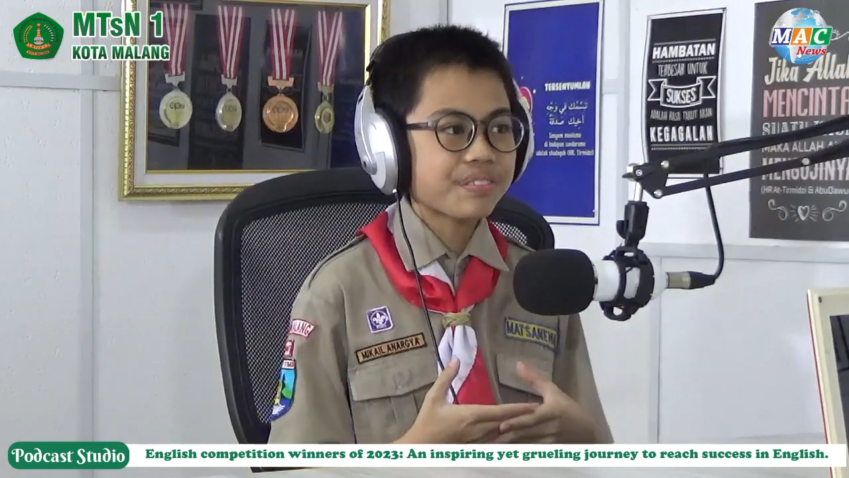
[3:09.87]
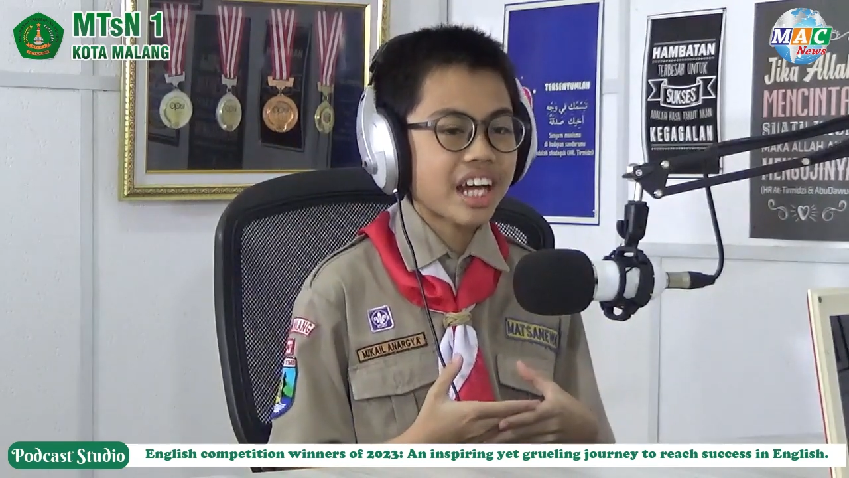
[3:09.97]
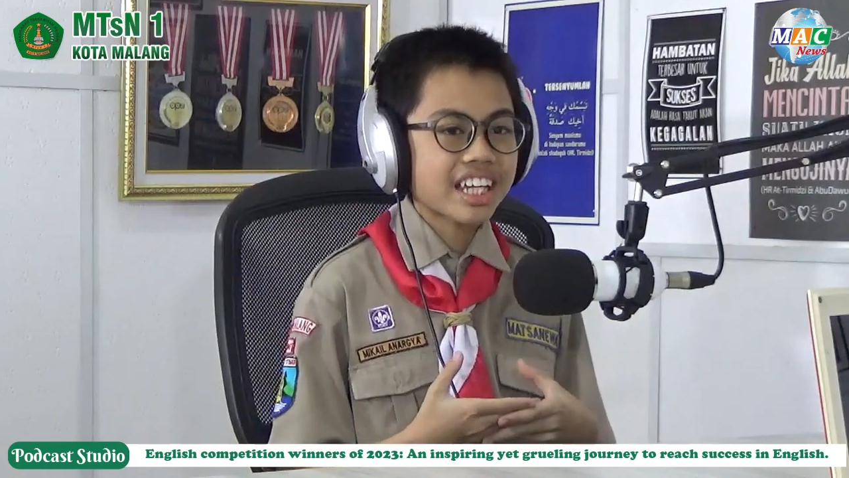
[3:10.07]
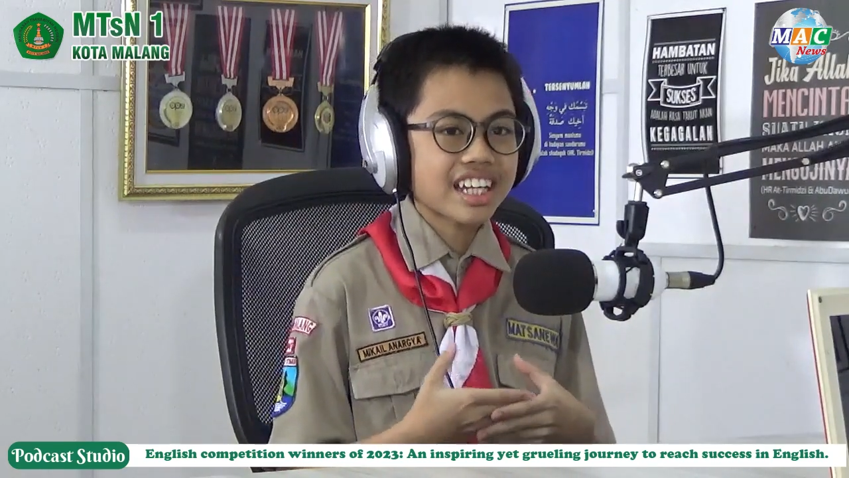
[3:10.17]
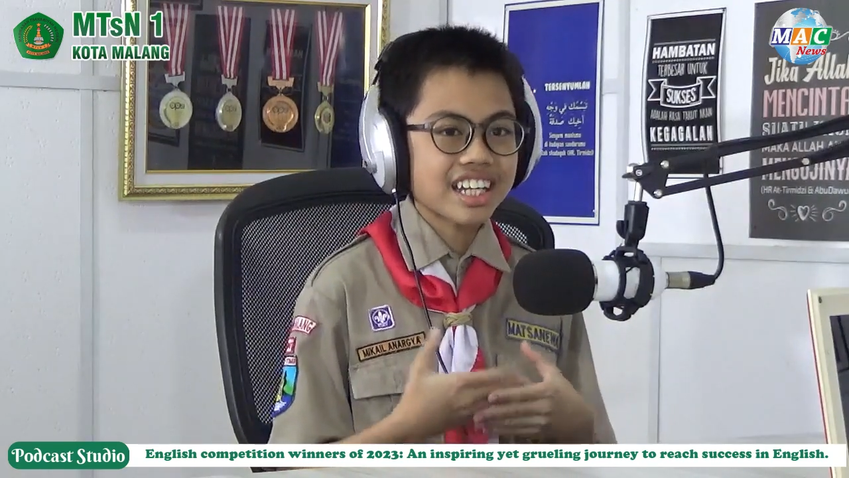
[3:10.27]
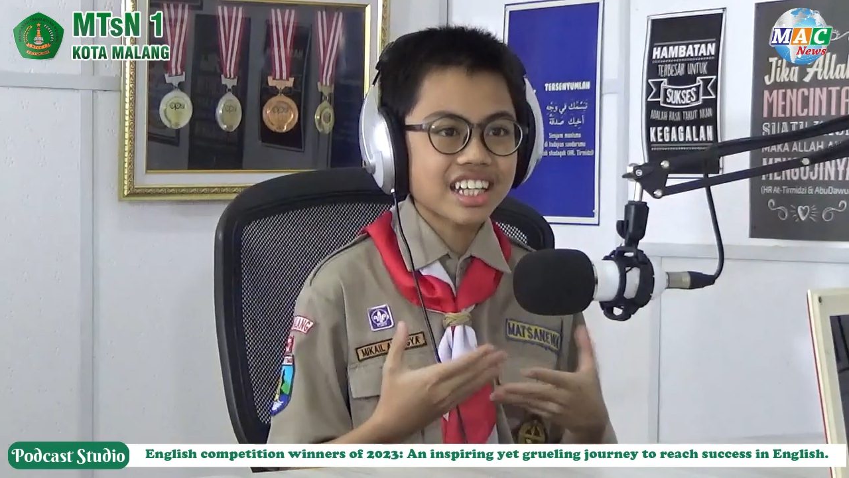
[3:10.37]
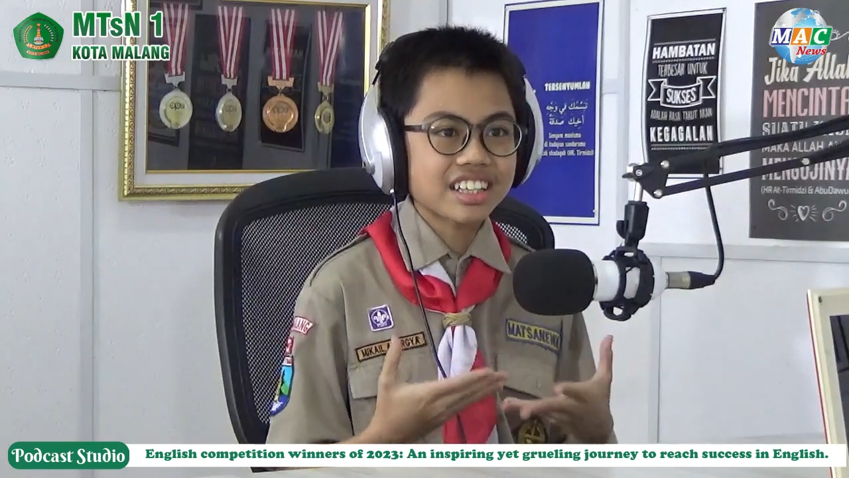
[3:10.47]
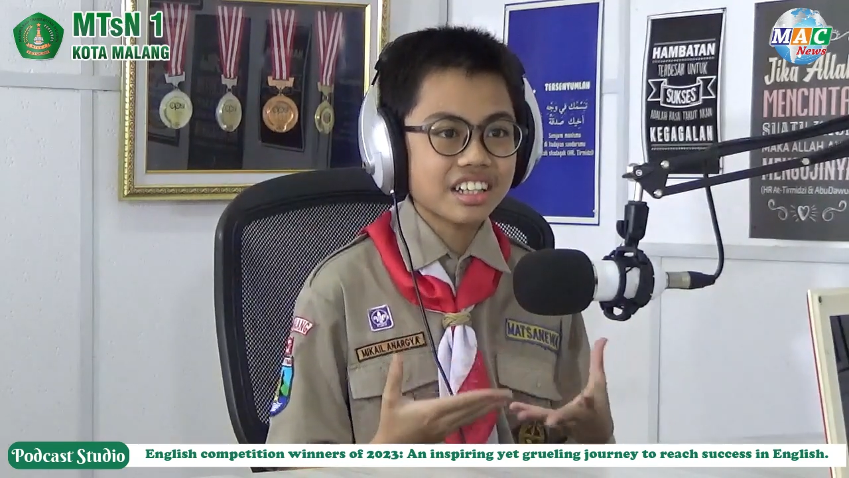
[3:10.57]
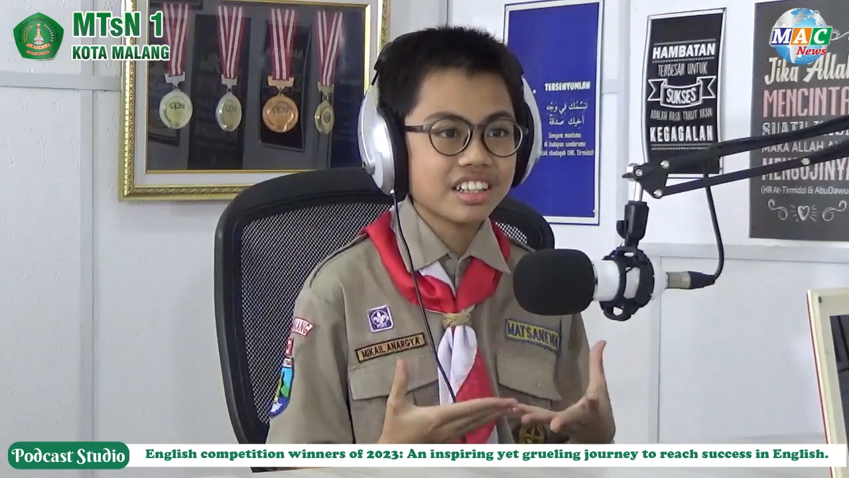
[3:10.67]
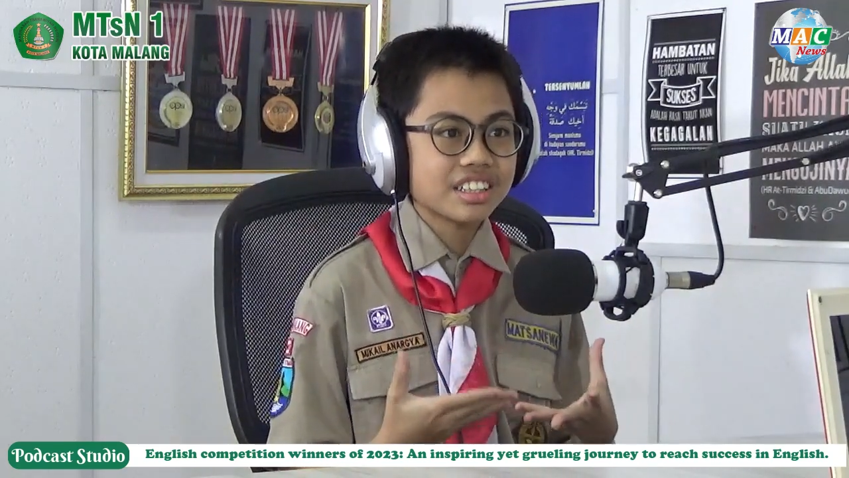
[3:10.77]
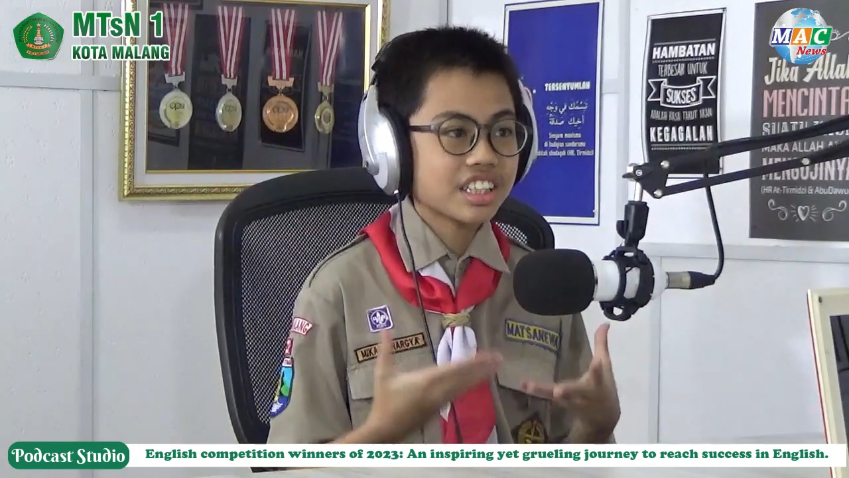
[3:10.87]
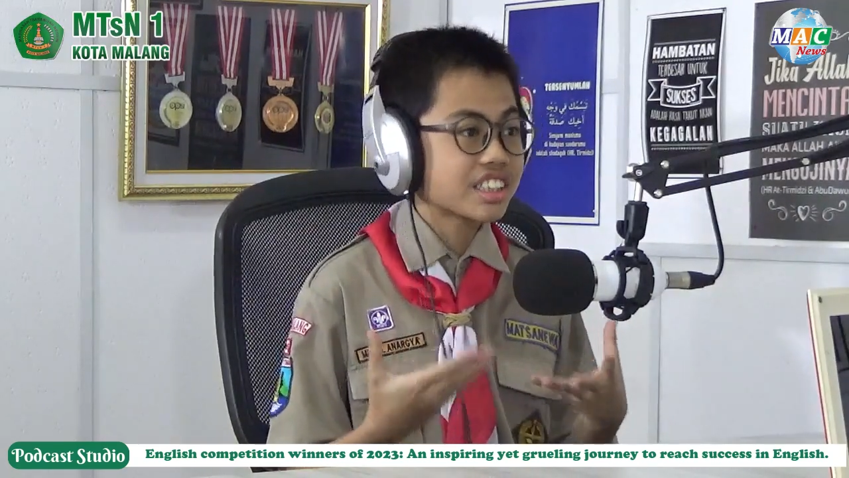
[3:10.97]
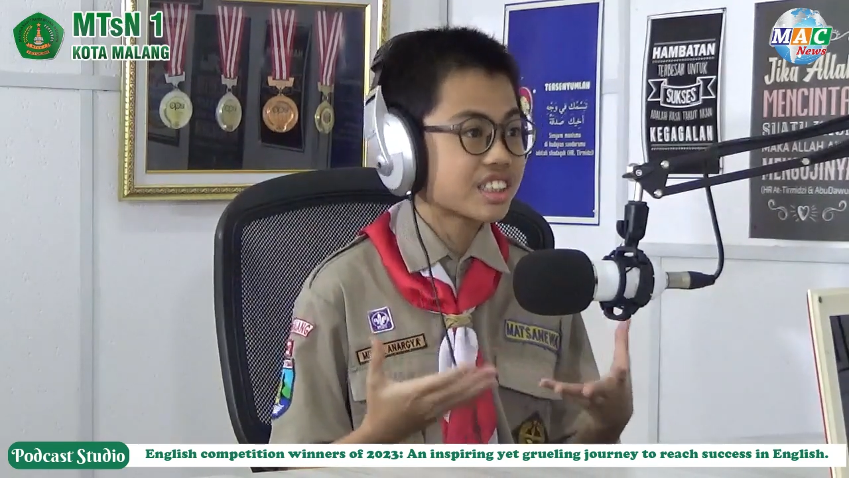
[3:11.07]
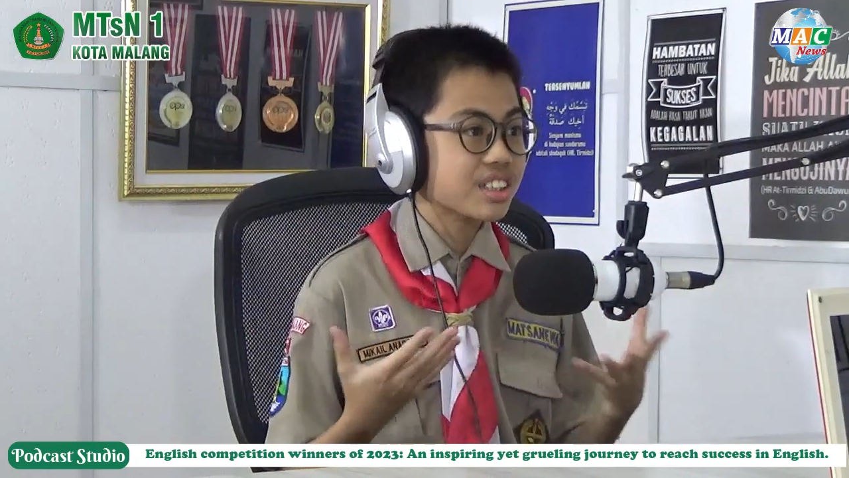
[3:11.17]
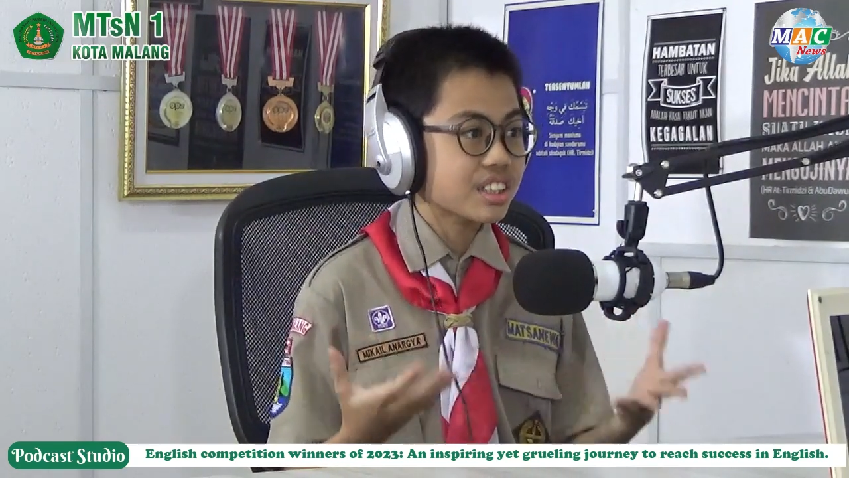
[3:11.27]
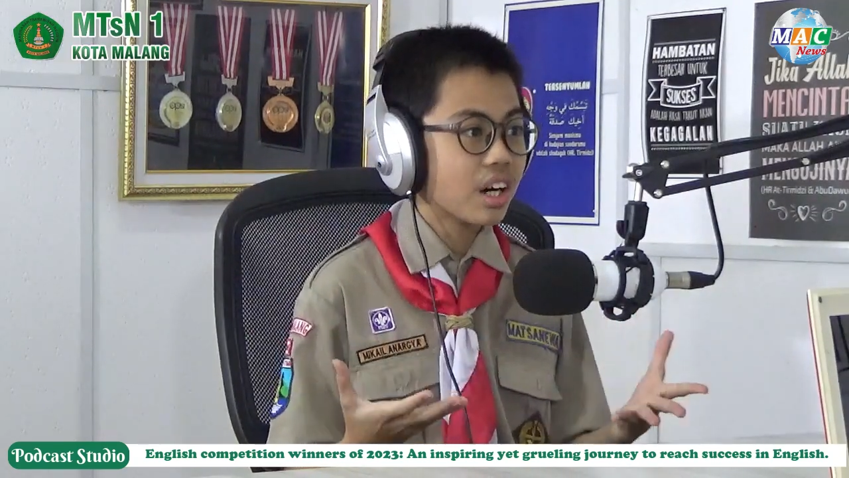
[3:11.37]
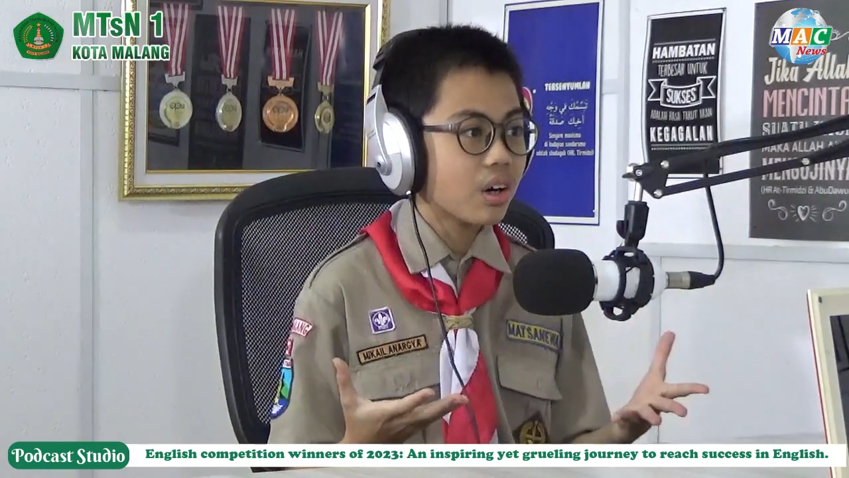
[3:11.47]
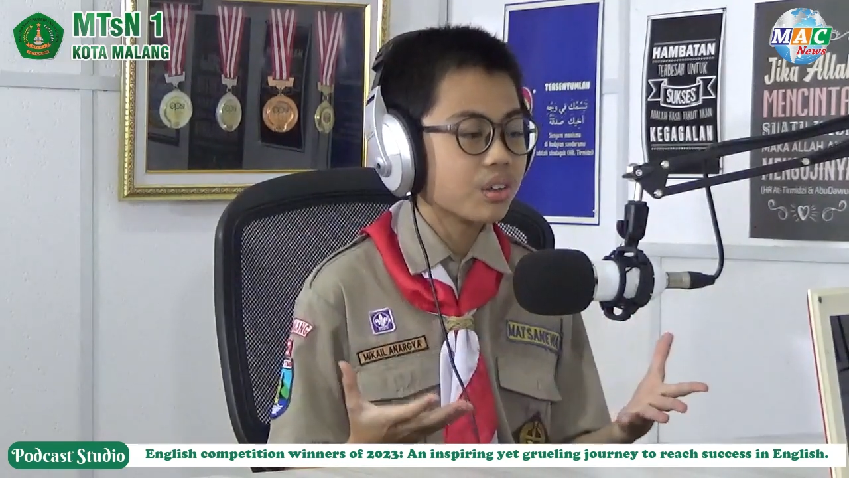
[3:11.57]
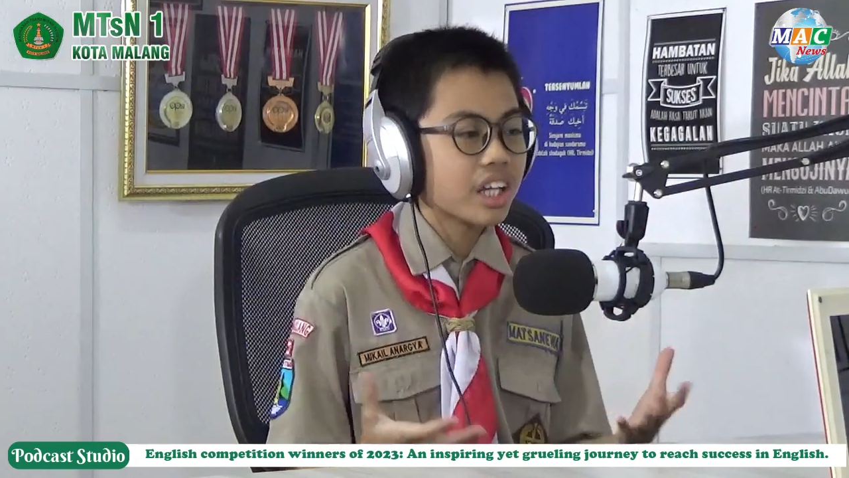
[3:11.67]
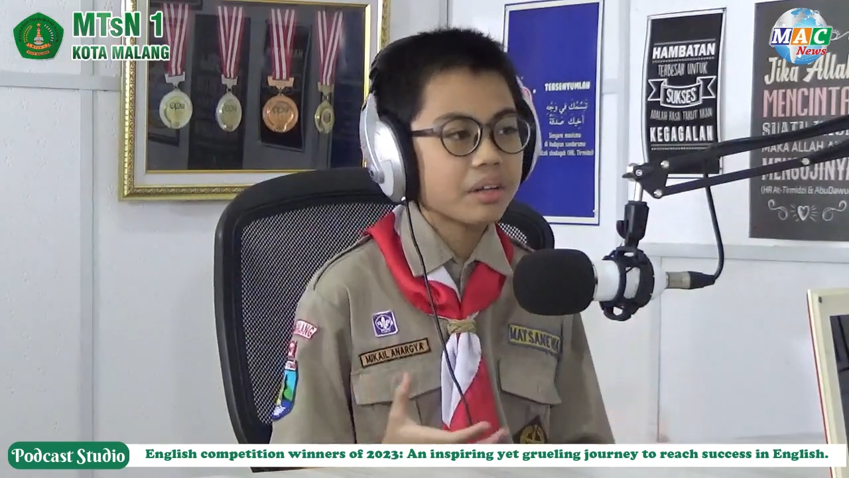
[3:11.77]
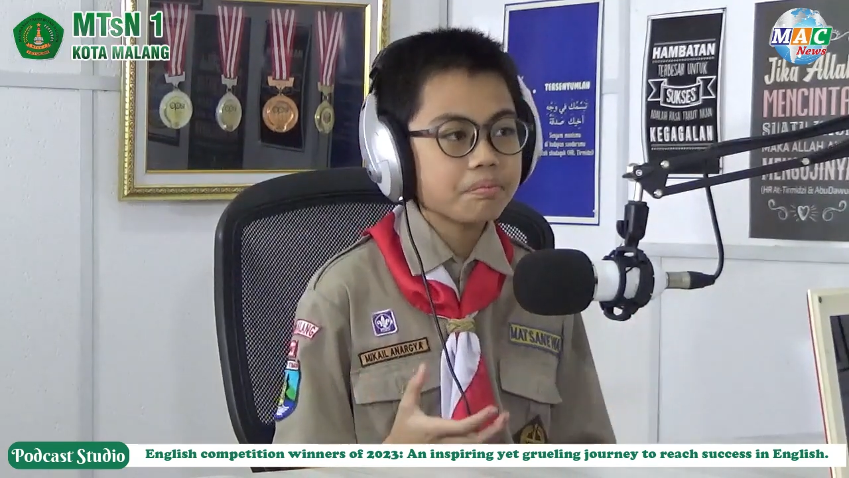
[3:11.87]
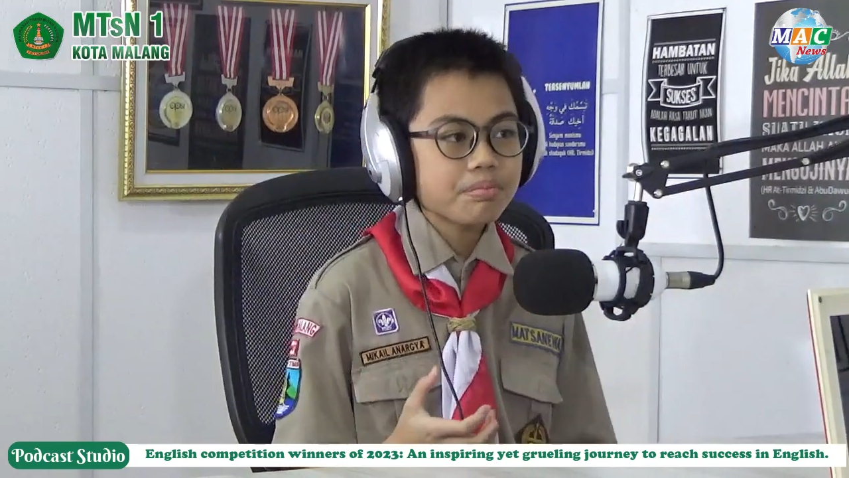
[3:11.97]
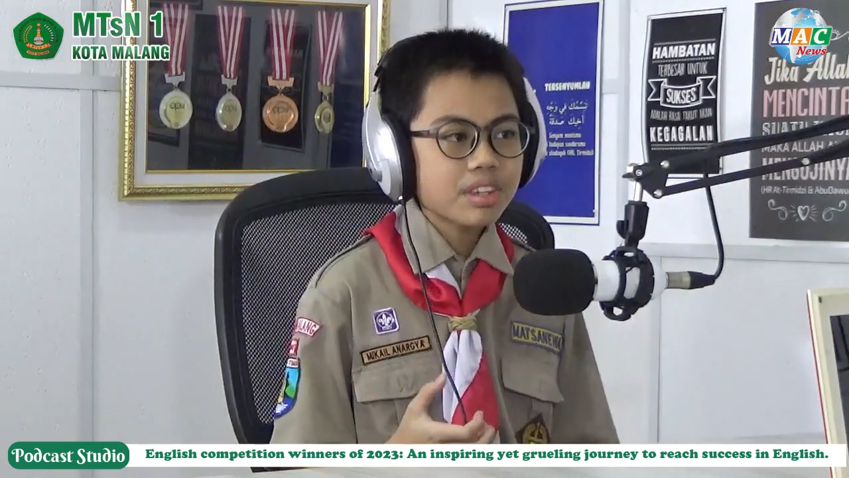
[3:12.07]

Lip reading: I can get the judges to know that,